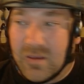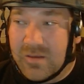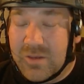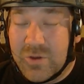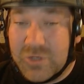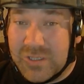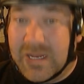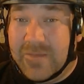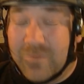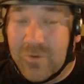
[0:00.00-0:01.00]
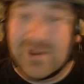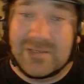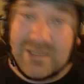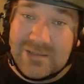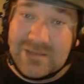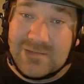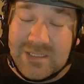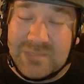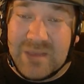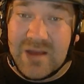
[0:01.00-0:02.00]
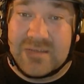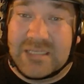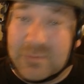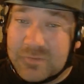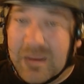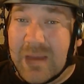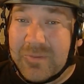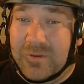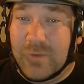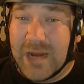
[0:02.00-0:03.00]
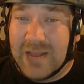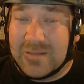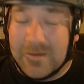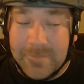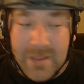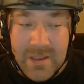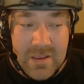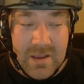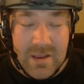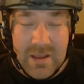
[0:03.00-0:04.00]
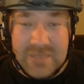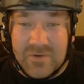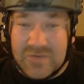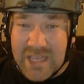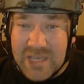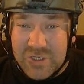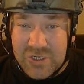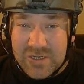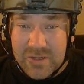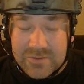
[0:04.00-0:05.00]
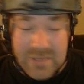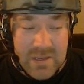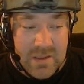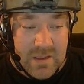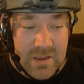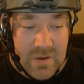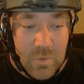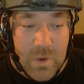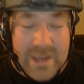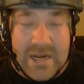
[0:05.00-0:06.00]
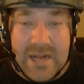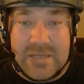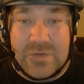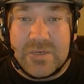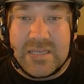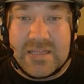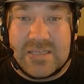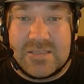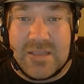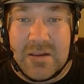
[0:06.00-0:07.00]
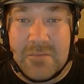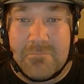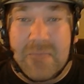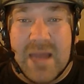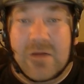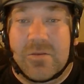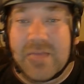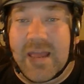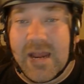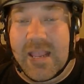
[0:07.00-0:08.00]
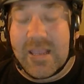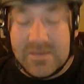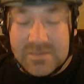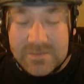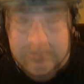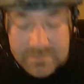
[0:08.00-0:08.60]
usually an M4, because let's be honest, that's the most popular one out there as far as AEG goes. What can I do to get this thing better than it is?